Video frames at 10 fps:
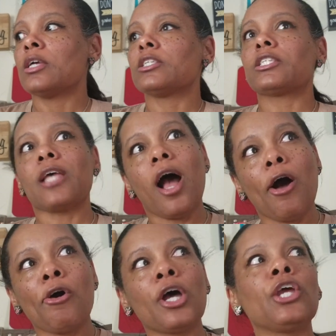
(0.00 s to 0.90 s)

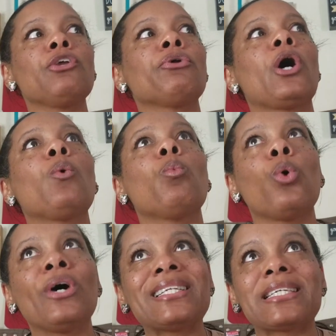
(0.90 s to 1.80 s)
So you don't
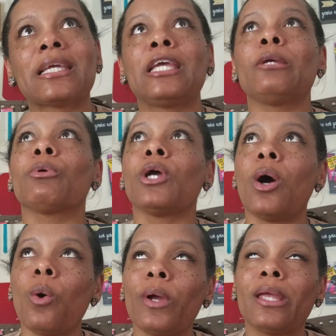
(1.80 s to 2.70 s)
want to keep
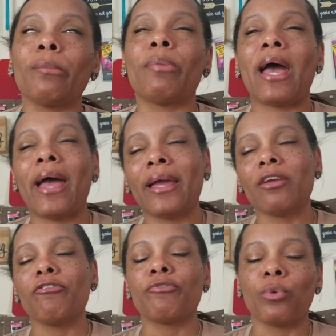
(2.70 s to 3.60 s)
going back
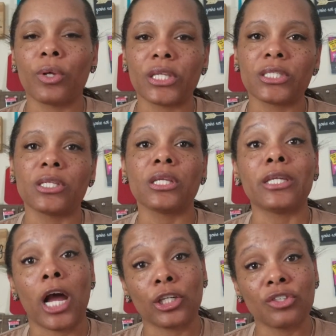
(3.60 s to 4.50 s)
and forth to the
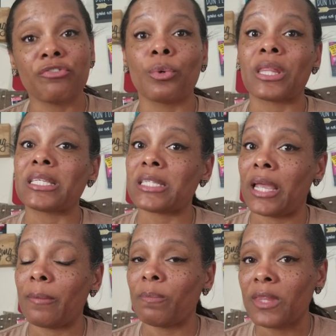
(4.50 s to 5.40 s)
doctor for the
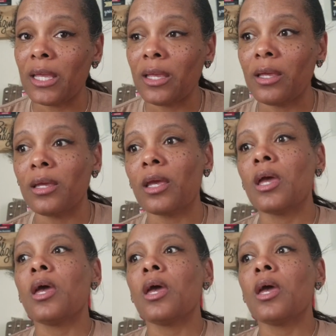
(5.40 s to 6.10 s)
same thing,